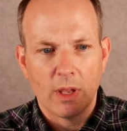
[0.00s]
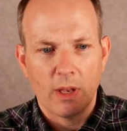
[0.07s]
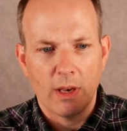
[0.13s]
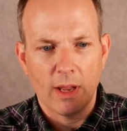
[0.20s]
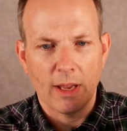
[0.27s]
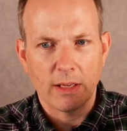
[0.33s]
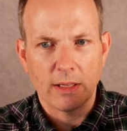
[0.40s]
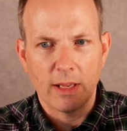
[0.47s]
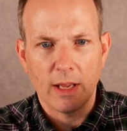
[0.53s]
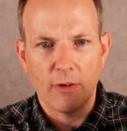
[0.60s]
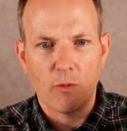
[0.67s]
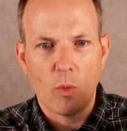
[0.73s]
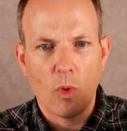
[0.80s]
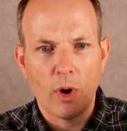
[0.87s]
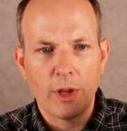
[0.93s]
Knight to
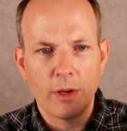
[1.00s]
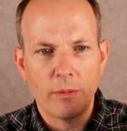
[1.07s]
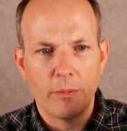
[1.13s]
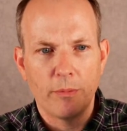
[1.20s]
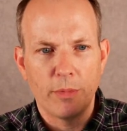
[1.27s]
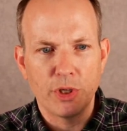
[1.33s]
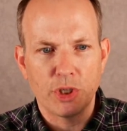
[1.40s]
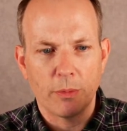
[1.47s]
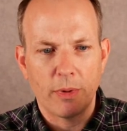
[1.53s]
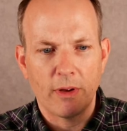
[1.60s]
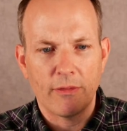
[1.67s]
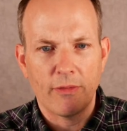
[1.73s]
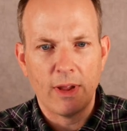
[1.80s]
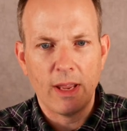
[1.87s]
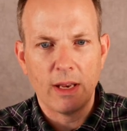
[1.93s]
f one, bishop
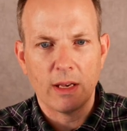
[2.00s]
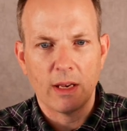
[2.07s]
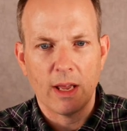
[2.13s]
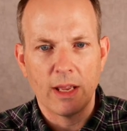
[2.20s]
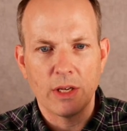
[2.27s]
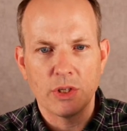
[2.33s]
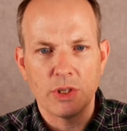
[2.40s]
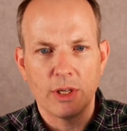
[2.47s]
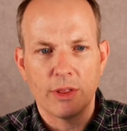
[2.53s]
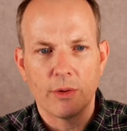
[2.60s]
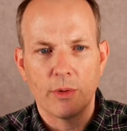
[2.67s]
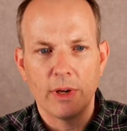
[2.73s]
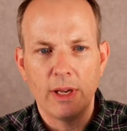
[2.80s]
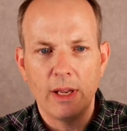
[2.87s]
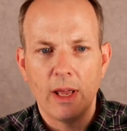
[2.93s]
f eight, knight g
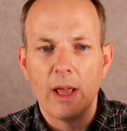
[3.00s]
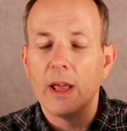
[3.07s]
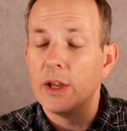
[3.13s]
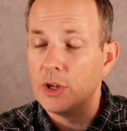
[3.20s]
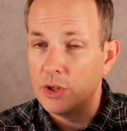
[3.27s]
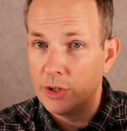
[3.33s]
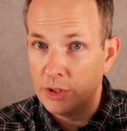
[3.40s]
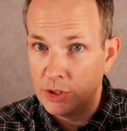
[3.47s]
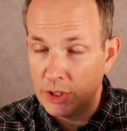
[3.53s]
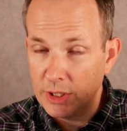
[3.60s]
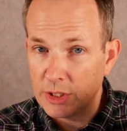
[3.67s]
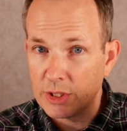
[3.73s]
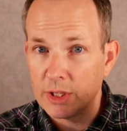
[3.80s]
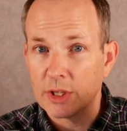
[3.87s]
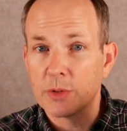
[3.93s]
three. The g
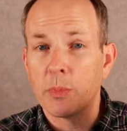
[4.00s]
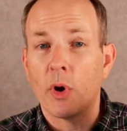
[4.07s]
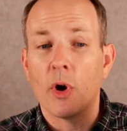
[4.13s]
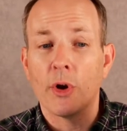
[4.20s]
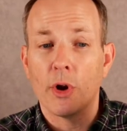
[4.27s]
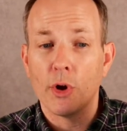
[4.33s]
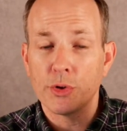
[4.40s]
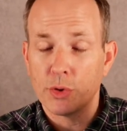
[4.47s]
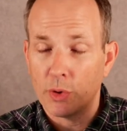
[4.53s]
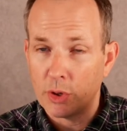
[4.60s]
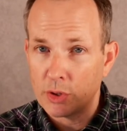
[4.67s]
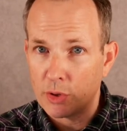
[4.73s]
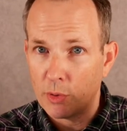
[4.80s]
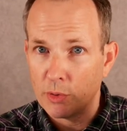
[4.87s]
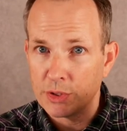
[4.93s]
six pawn also
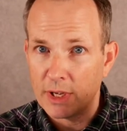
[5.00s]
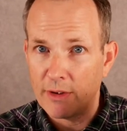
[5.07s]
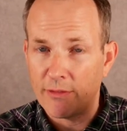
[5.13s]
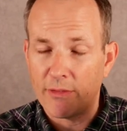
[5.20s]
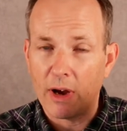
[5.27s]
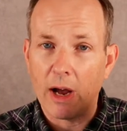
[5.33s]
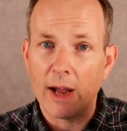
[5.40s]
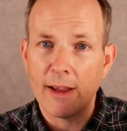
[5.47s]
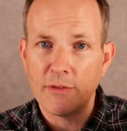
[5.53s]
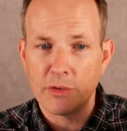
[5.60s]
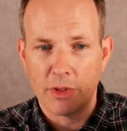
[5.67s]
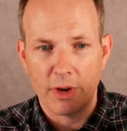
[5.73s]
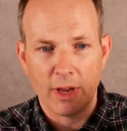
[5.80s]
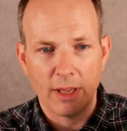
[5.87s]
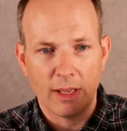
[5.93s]
controls f five, so
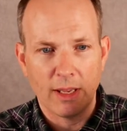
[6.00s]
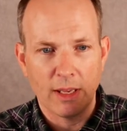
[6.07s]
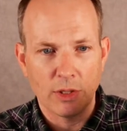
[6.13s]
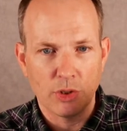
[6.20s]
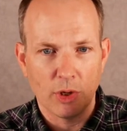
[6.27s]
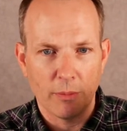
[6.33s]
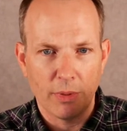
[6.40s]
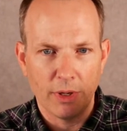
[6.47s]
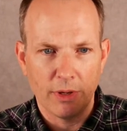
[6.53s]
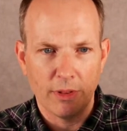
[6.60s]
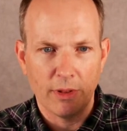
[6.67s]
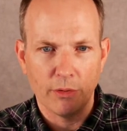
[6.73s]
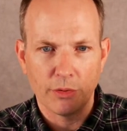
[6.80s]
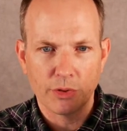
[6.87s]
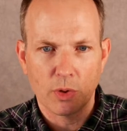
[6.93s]
the knight can't jump into
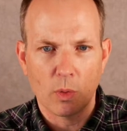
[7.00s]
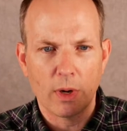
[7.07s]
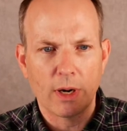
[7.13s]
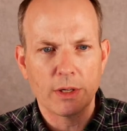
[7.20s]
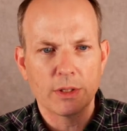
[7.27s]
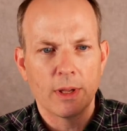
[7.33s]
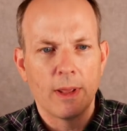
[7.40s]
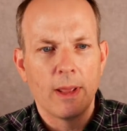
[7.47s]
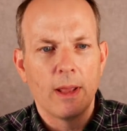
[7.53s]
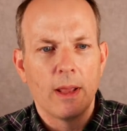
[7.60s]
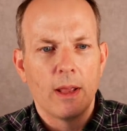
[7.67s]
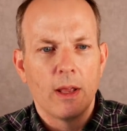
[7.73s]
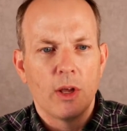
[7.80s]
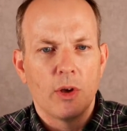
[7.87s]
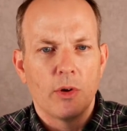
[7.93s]
those squares.
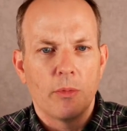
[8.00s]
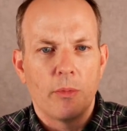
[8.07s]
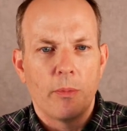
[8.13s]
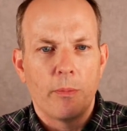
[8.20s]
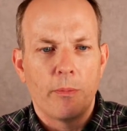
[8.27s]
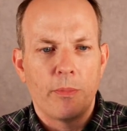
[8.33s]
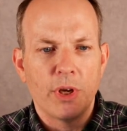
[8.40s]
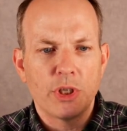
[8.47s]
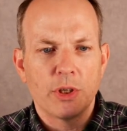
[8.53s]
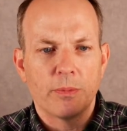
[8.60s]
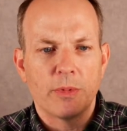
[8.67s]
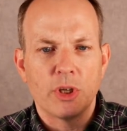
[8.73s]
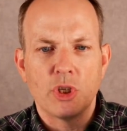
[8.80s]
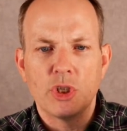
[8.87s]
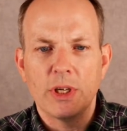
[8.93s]
Bishop
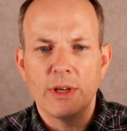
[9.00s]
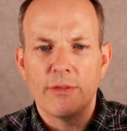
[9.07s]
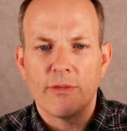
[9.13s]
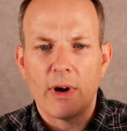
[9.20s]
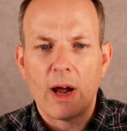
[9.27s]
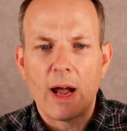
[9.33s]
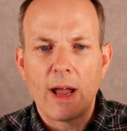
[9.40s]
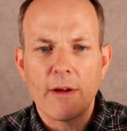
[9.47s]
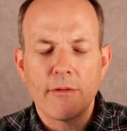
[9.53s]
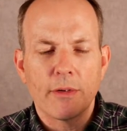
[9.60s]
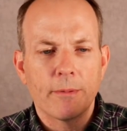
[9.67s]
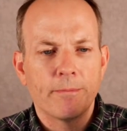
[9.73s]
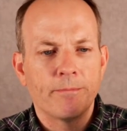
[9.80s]
to g five.